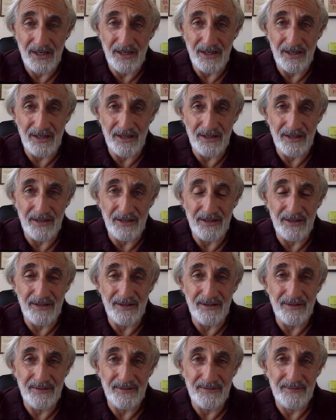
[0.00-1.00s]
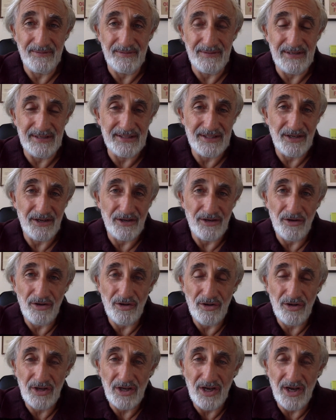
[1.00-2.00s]
Uh, and there are
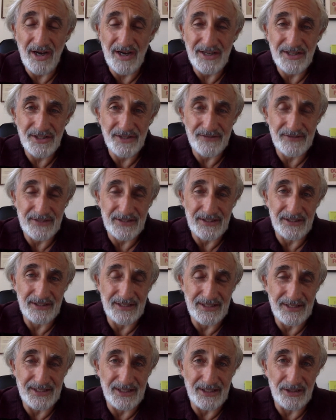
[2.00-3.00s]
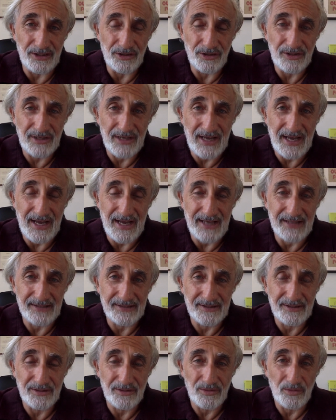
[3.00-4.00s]
all kinds of studies that look
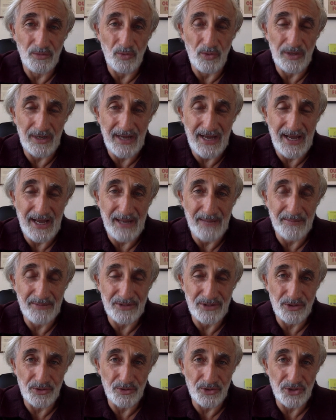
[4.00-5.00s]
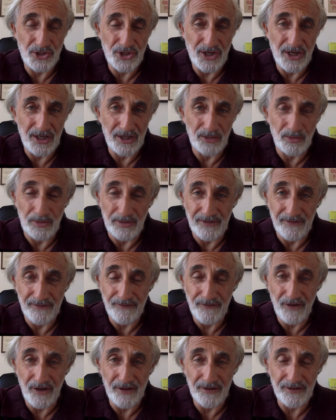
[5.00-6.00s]
at what happens to a child when a
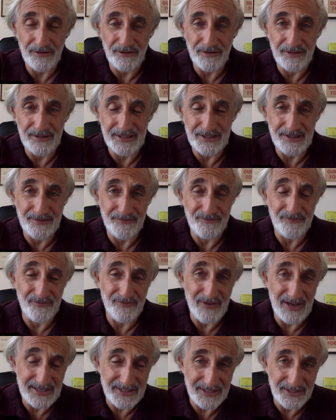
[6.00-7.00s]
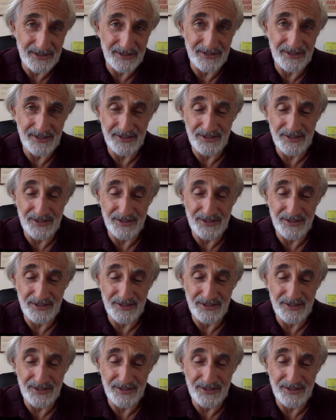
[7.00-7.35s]
father is vested,